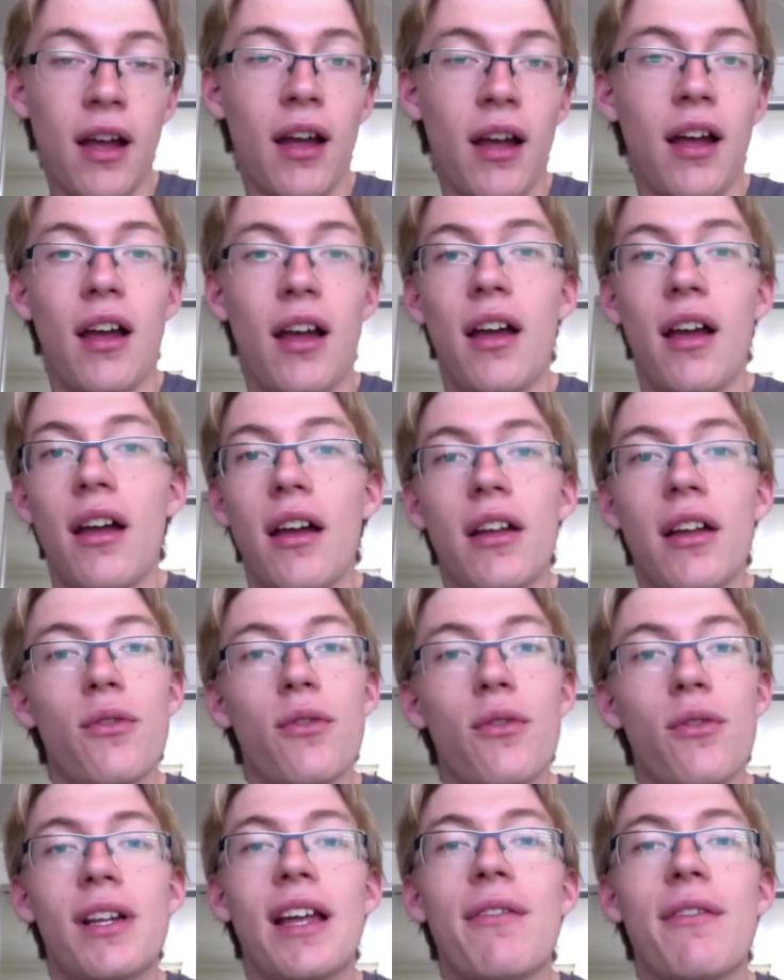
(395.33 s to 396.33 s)
I don't
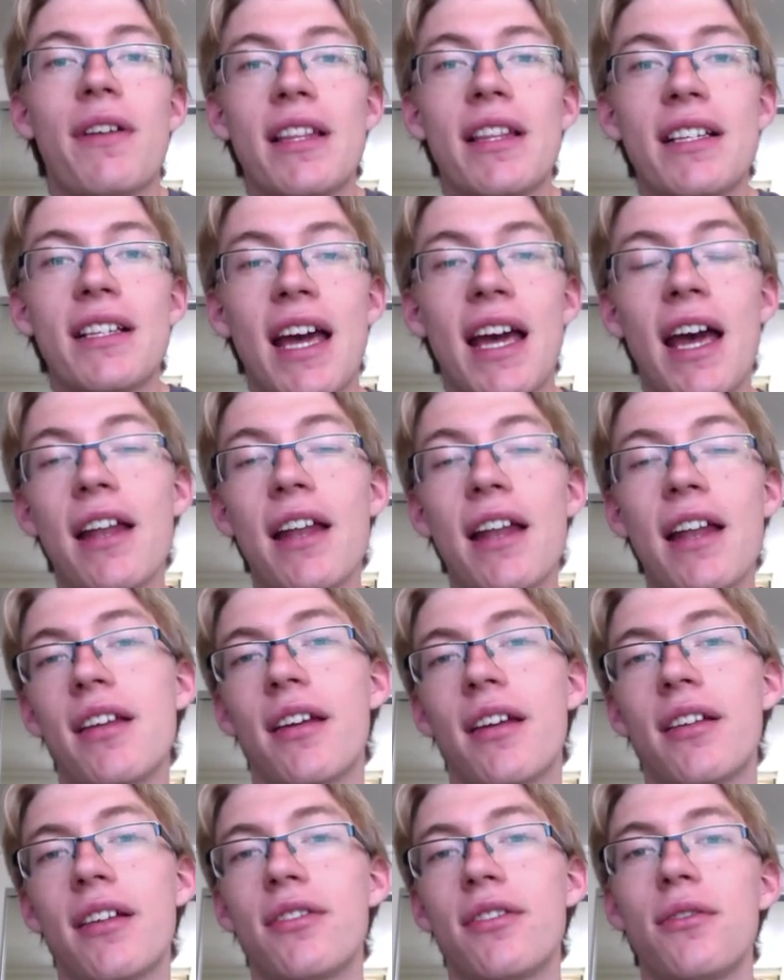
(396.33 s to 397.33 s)
really have anything to add
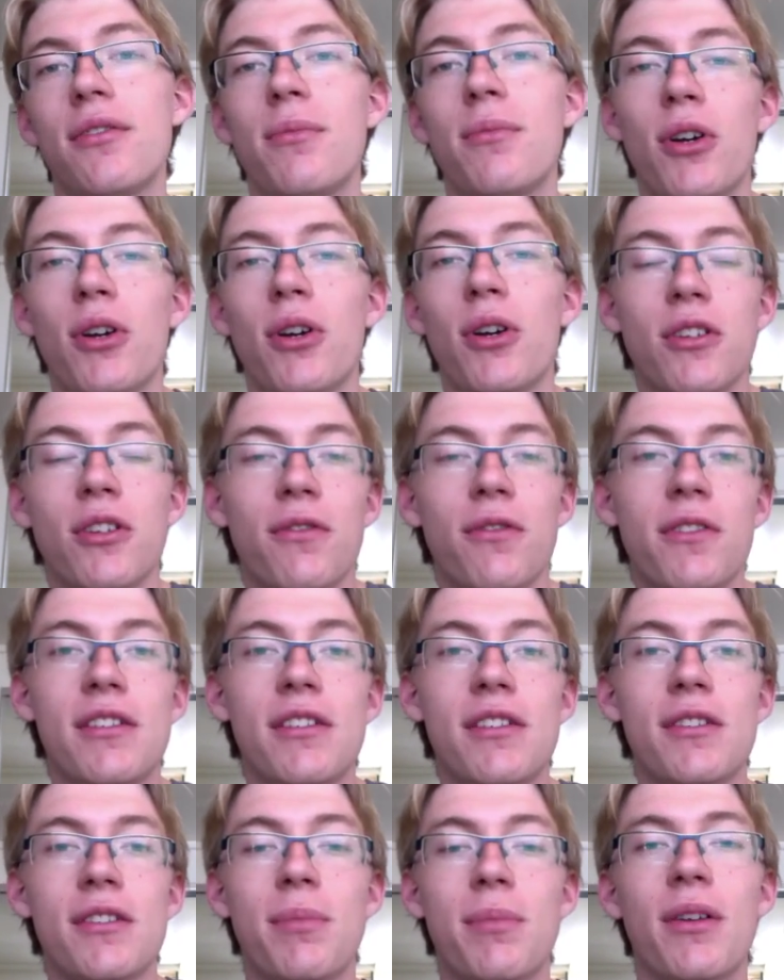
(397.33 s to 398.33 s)
to box office.
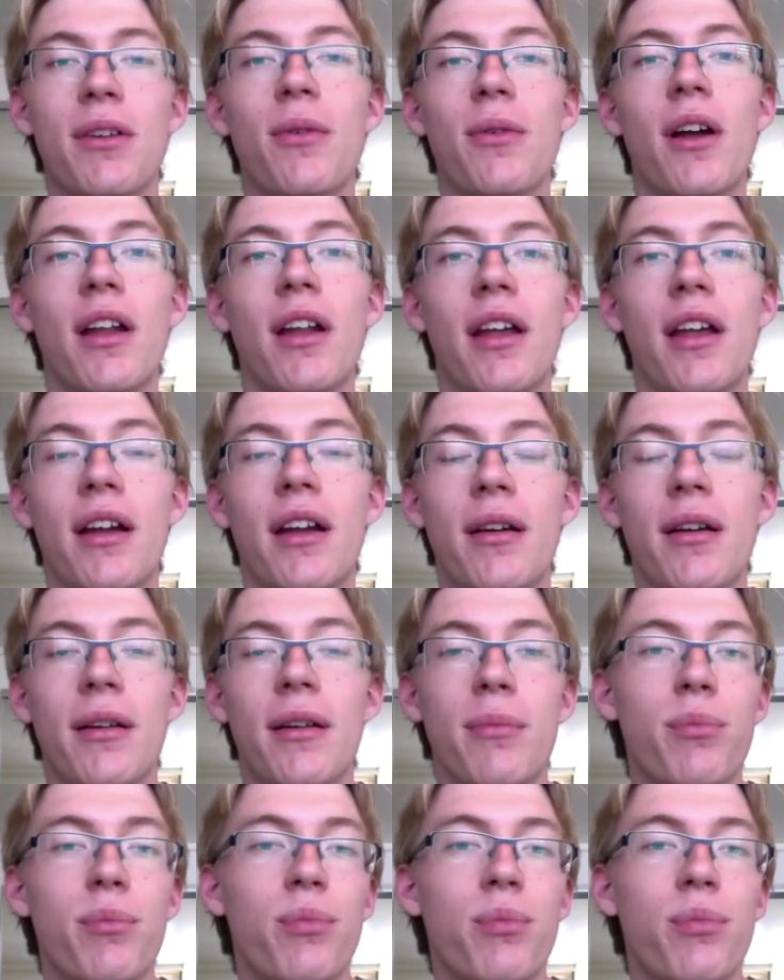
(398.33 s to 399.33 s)
It's been quite
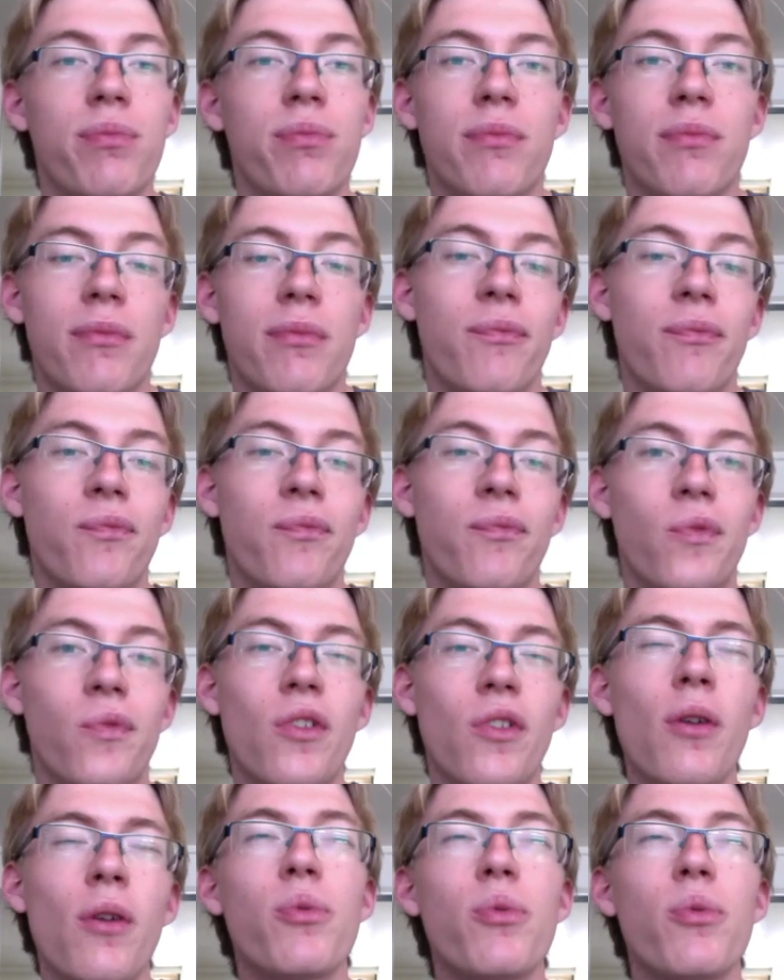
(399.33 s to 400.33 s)
a
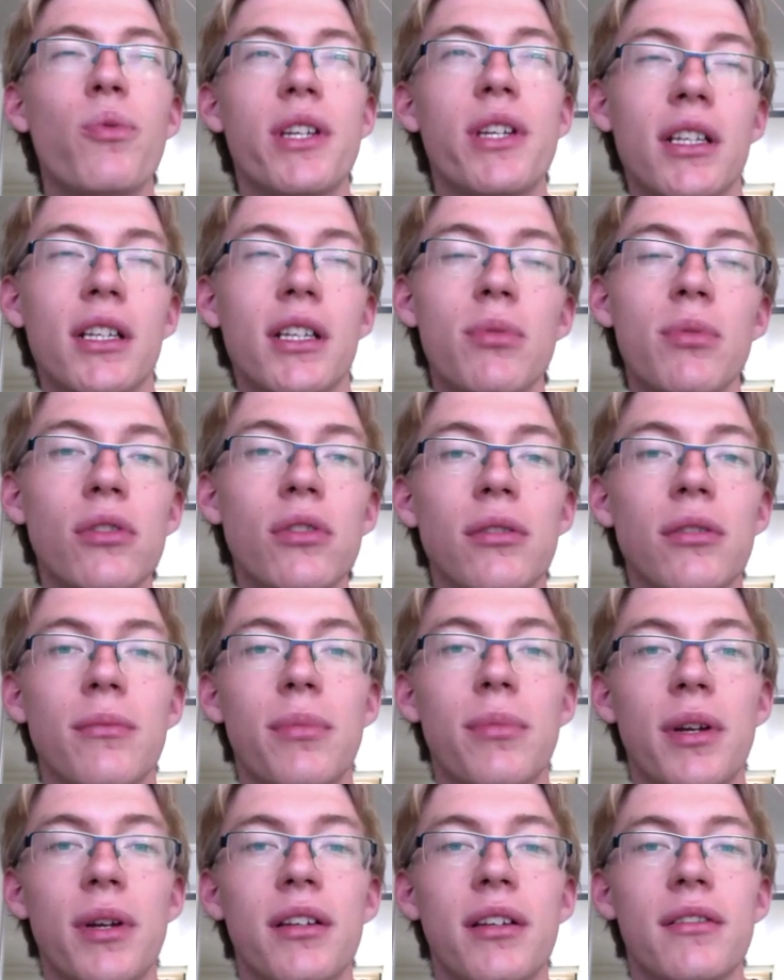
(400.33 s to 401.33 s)
not predictable,
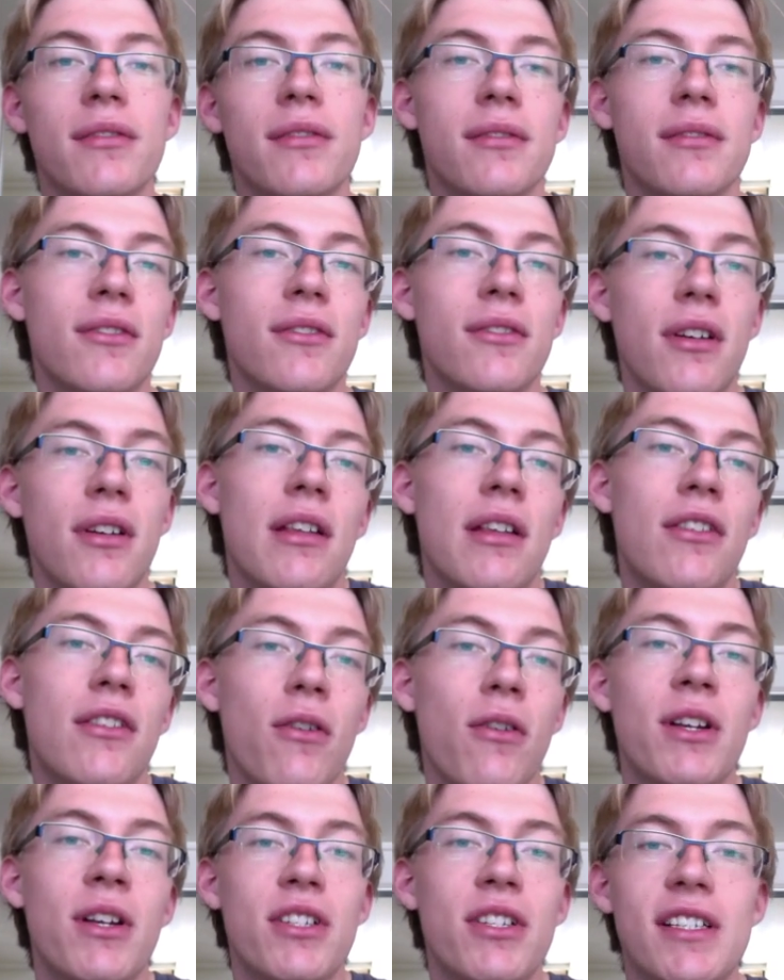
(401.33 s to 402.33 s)
but
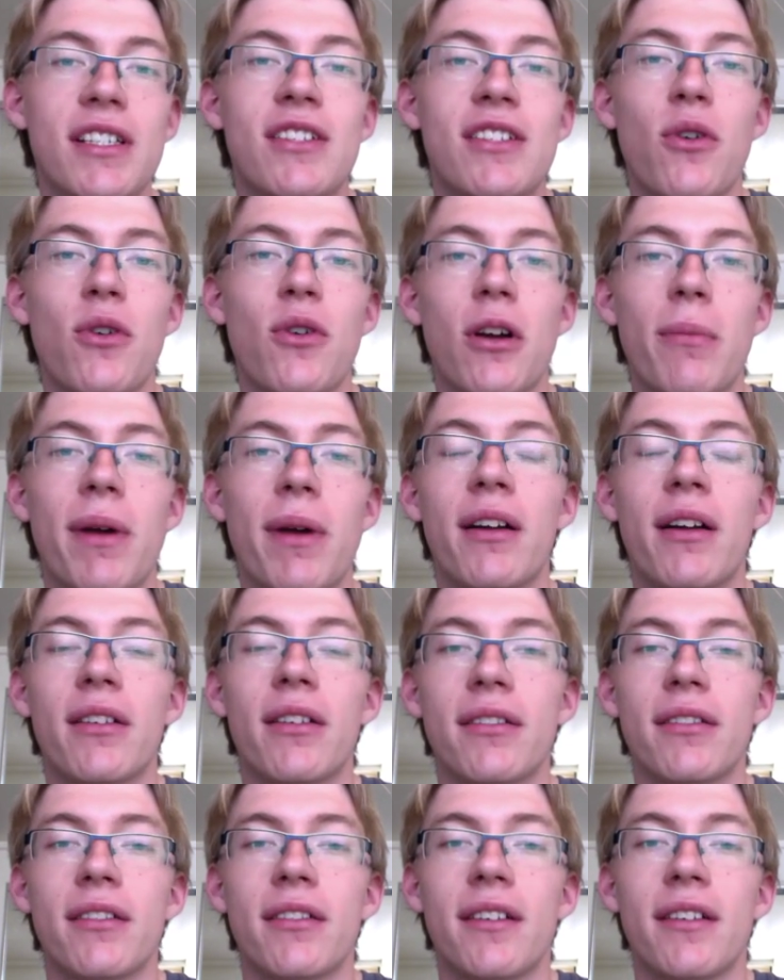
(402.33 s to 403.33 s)
not much to talk
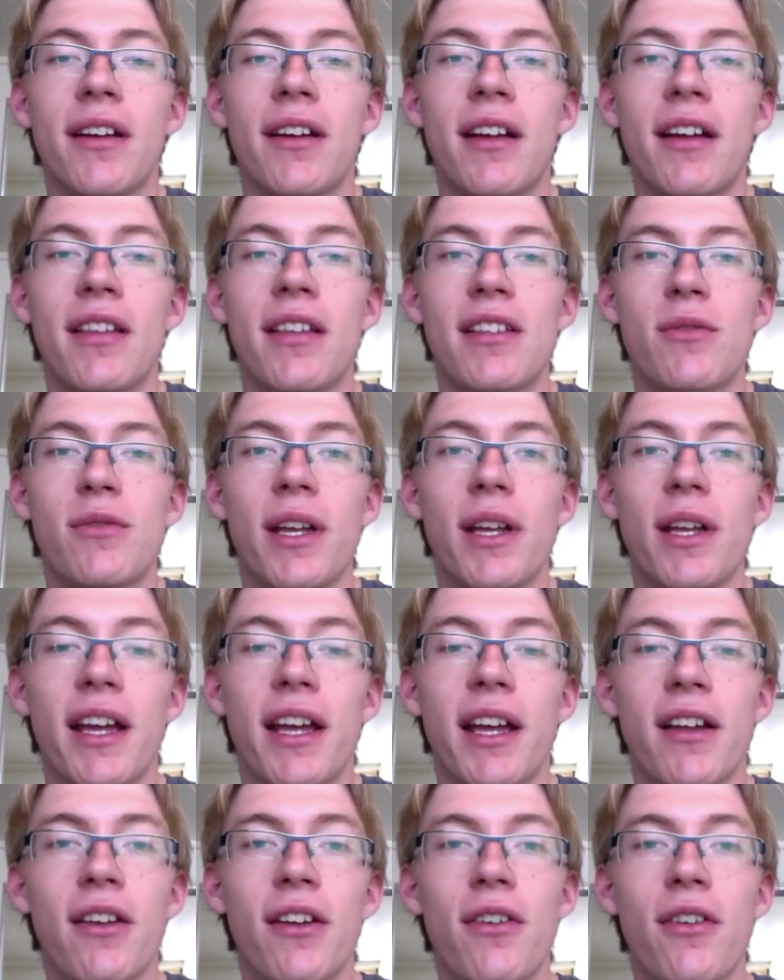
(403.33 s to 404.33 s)
about this
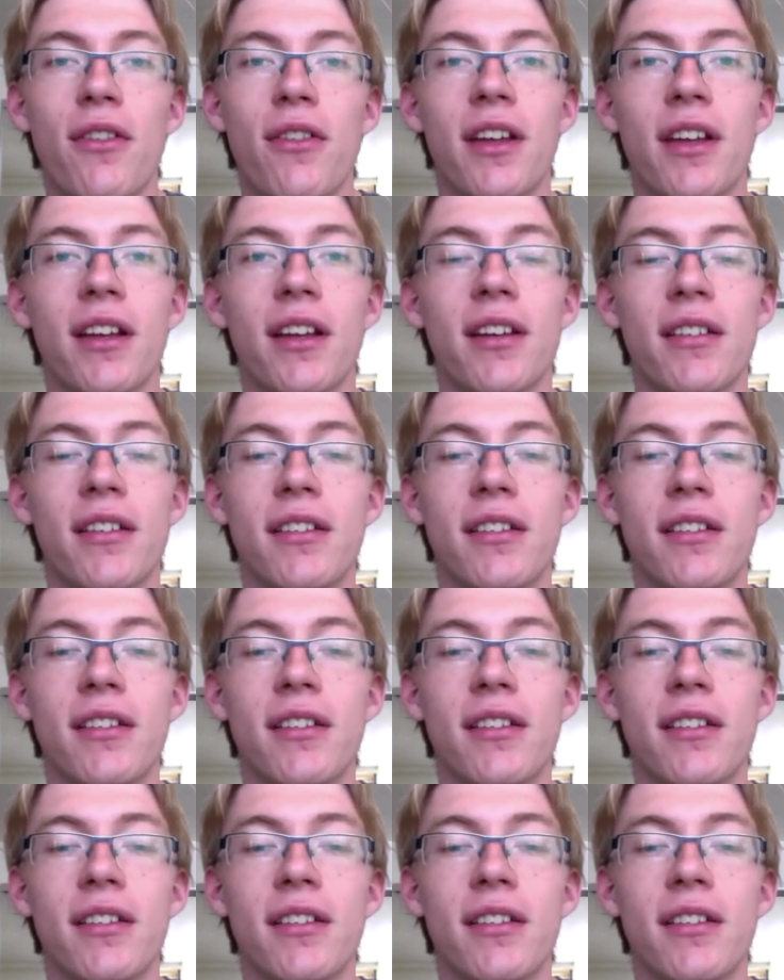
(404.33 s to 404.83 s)
weekend, I don't think.